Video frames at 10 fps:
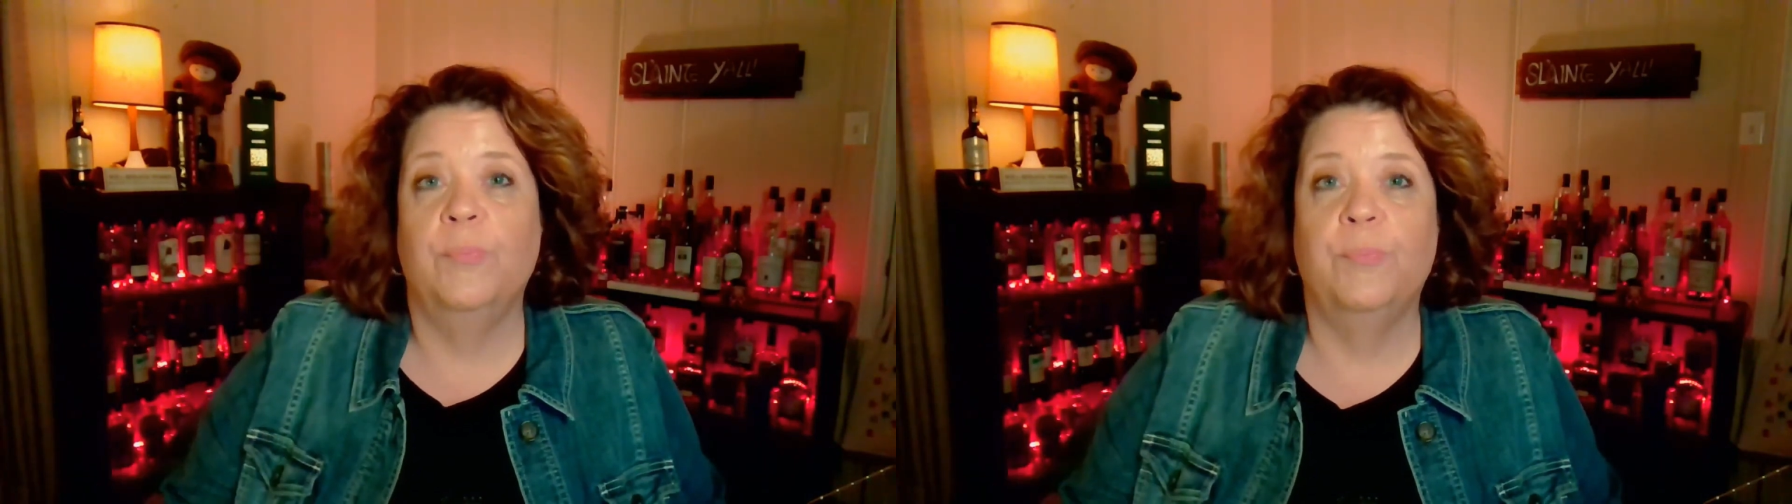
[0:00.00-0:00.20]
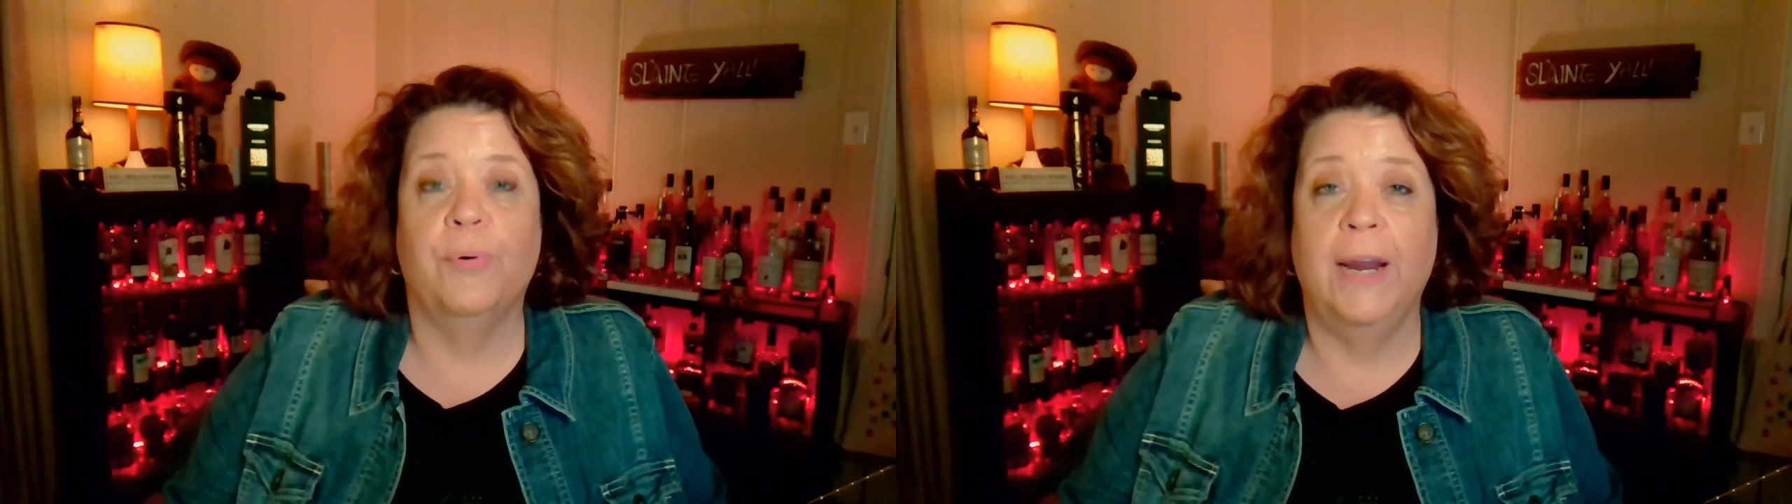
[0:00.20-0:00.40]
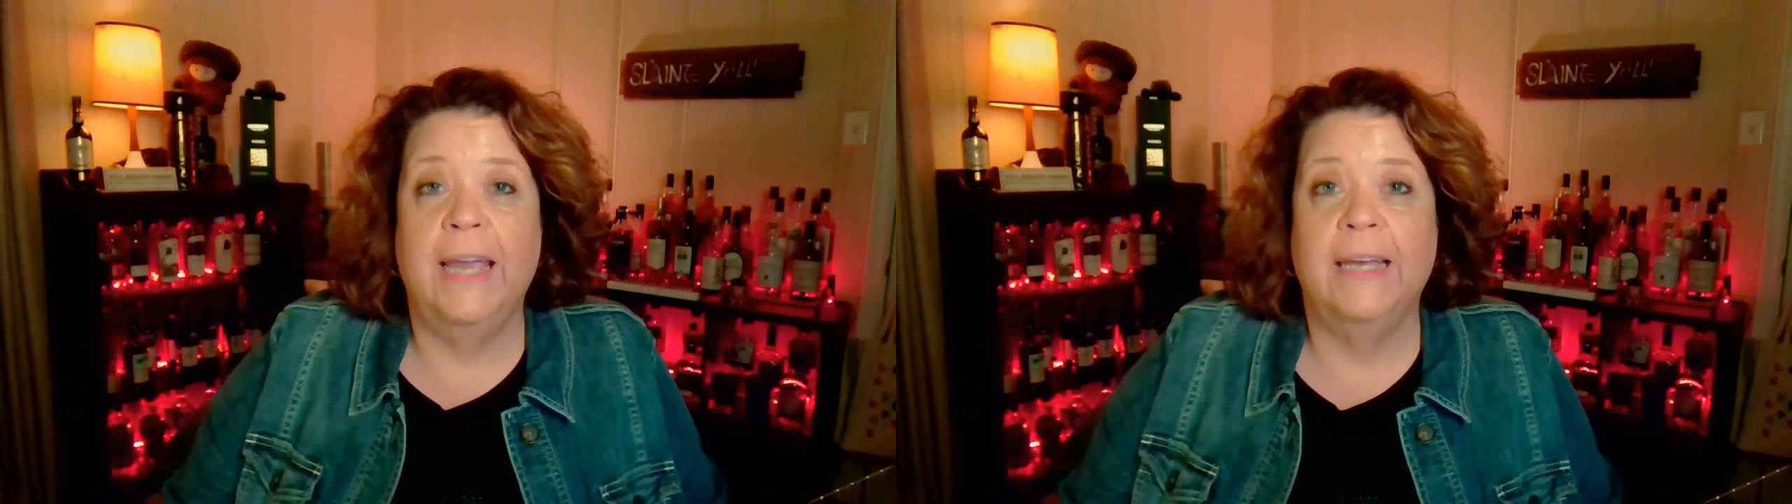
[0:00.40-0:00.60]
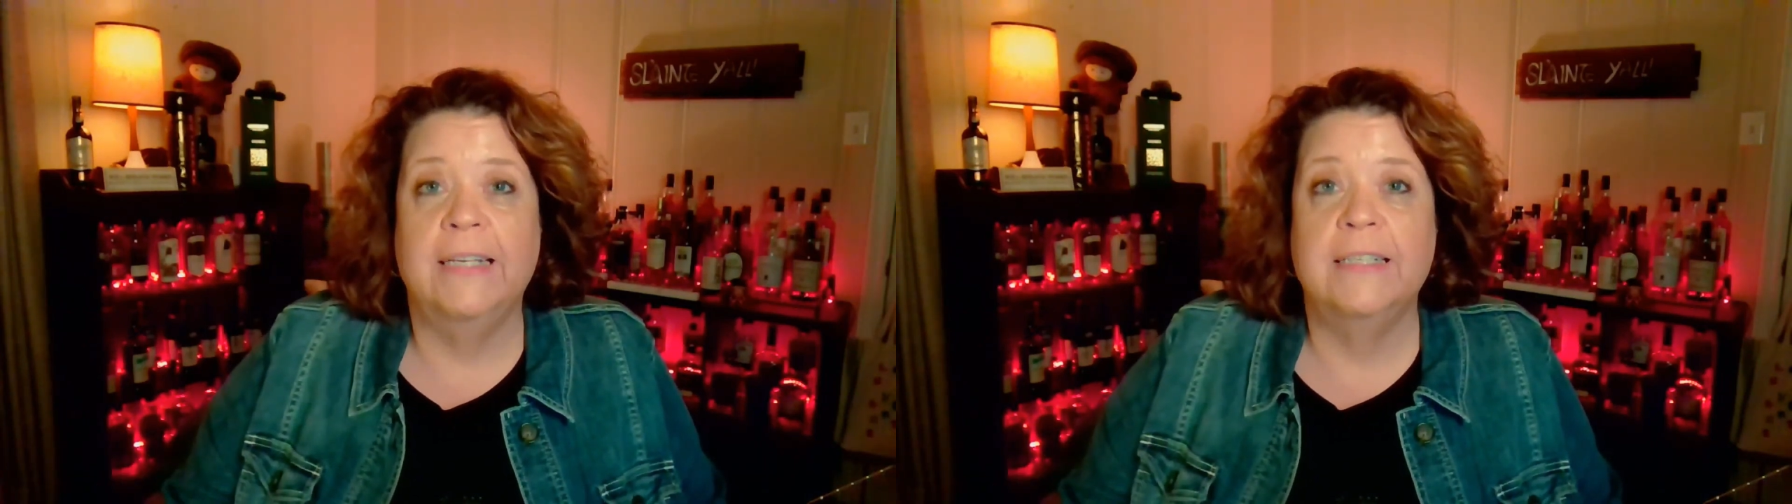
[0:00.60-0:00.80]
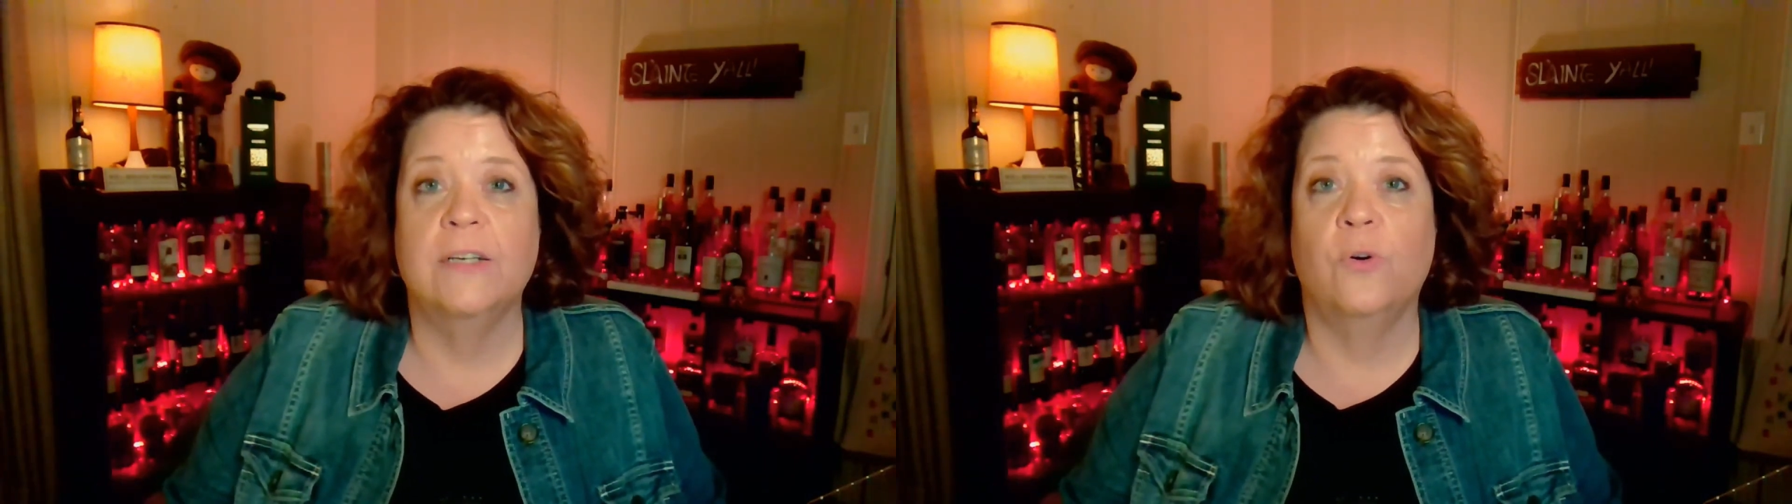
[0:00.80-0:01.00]

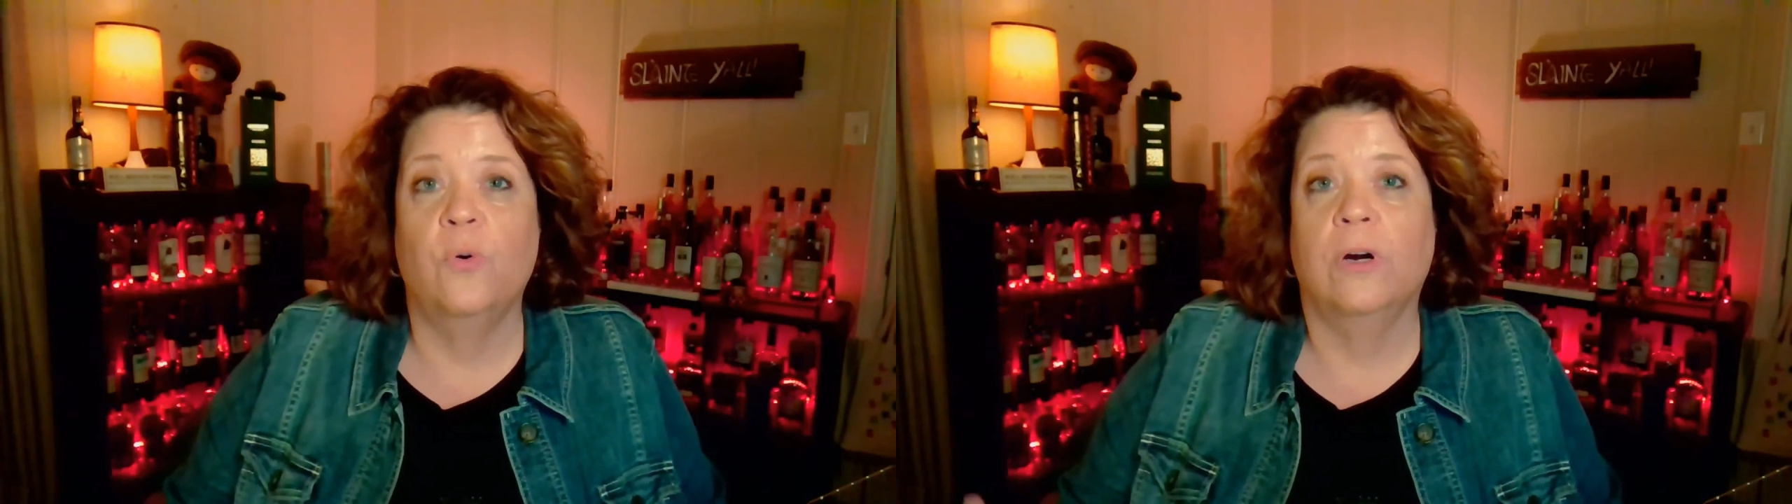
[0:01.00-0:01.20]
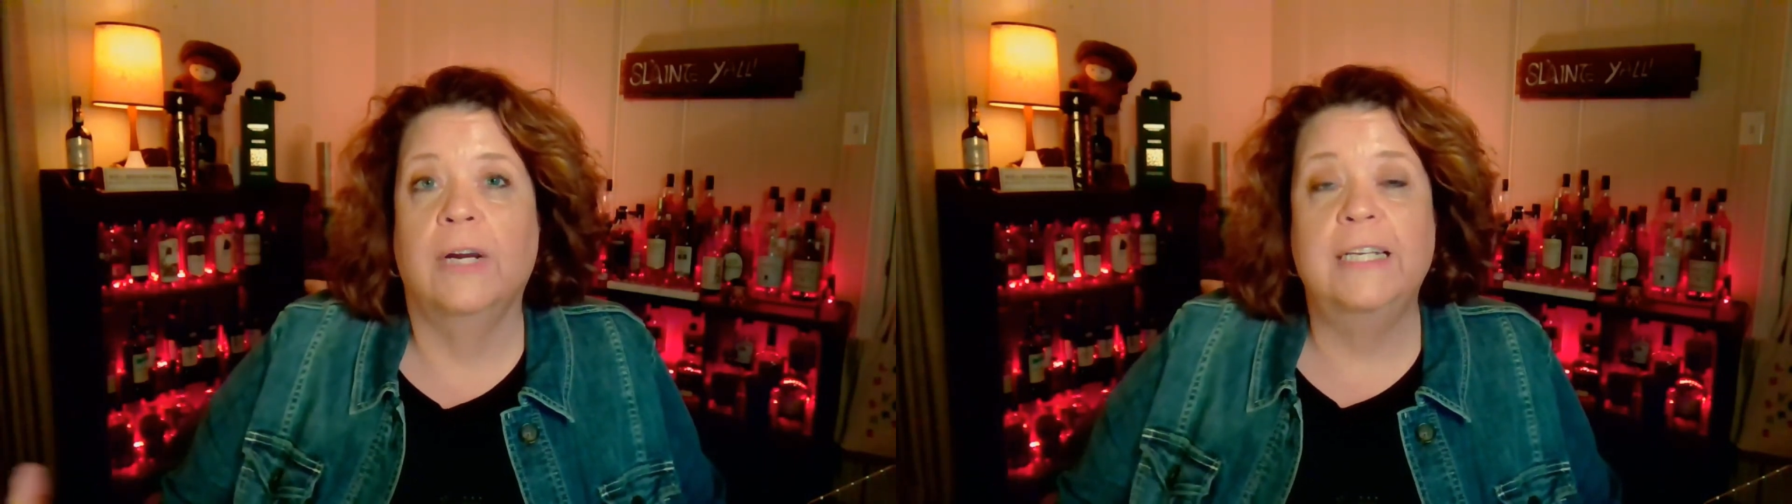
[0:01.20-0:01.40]
brand or